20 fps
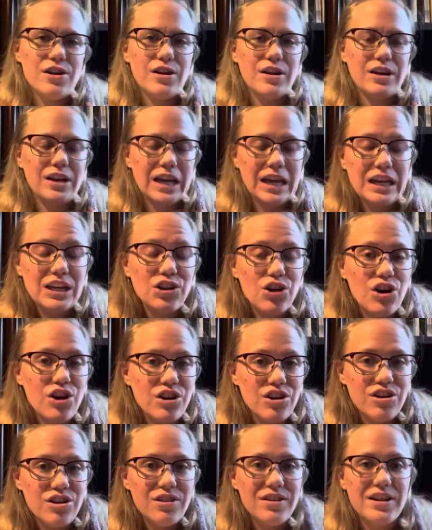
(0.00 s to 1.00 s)

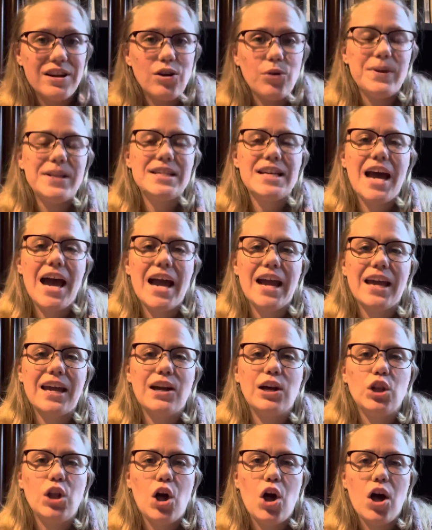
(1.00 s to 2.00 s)
kindergartner that I'll be tagging
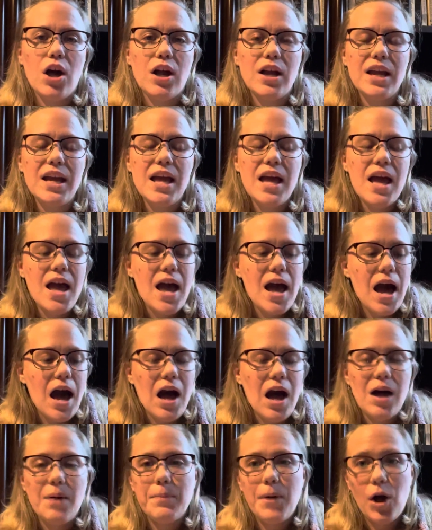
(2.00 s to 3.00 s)
along.
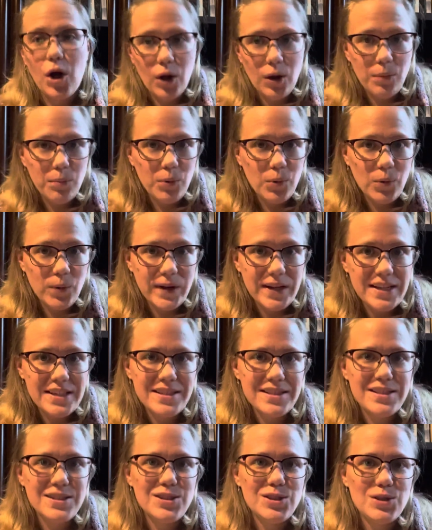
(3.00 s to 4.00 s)
All boys,
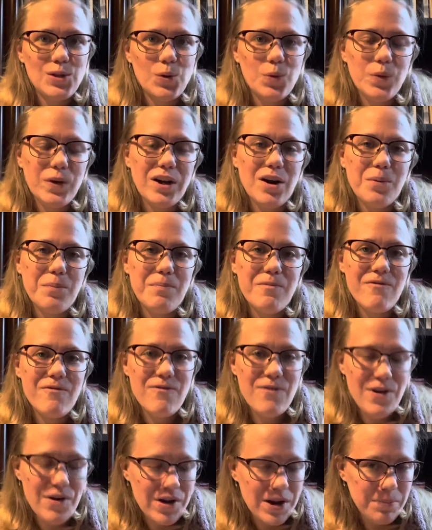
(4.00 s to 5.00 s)
so we are
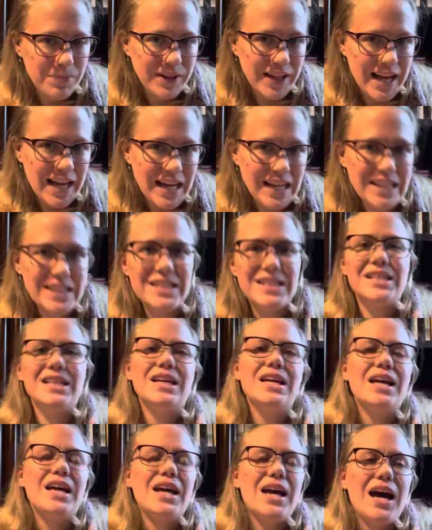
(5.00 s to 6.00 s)
very blessed.
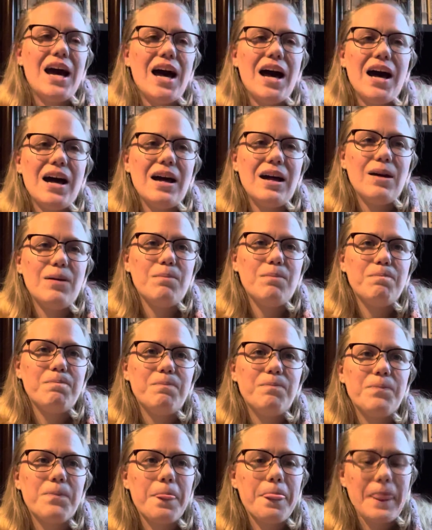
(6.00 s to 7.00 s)

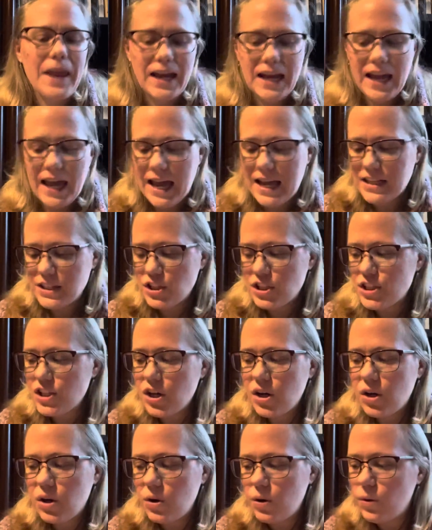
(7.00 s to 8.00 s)
And
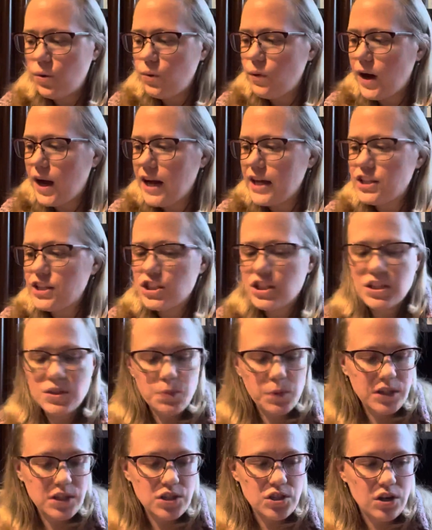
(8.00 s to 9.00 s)
so I just
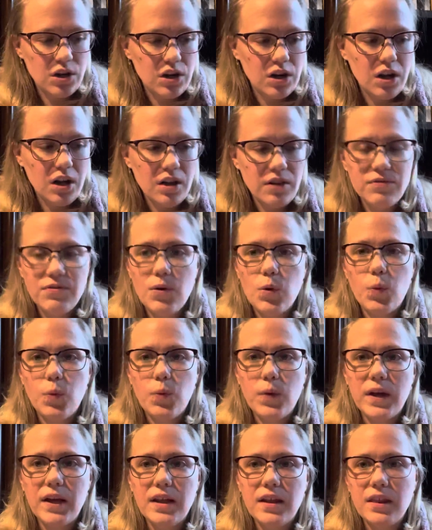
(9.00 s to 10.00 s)
want to start off
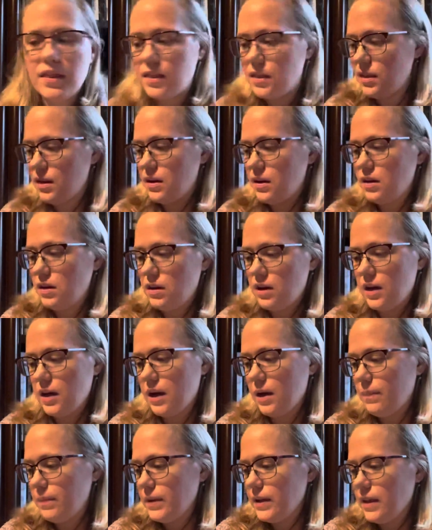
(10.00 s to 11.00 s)
with a
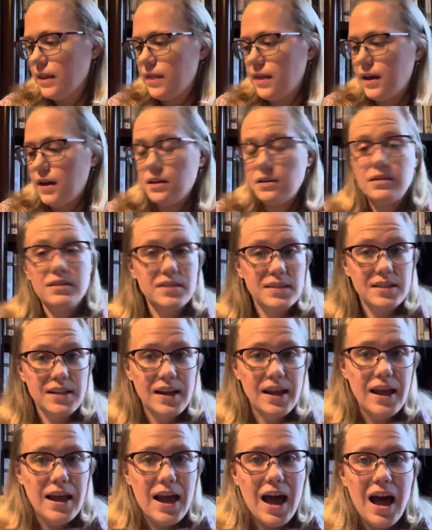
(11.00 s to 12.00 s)
couple of things.
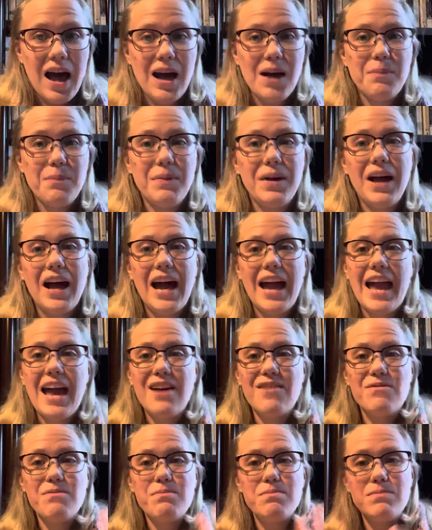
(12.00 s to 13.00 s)
I
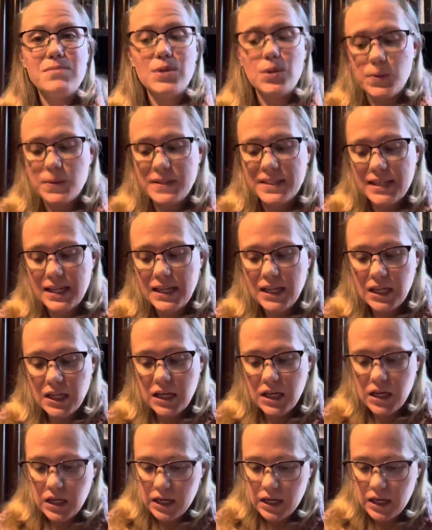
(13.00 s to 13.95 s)
have music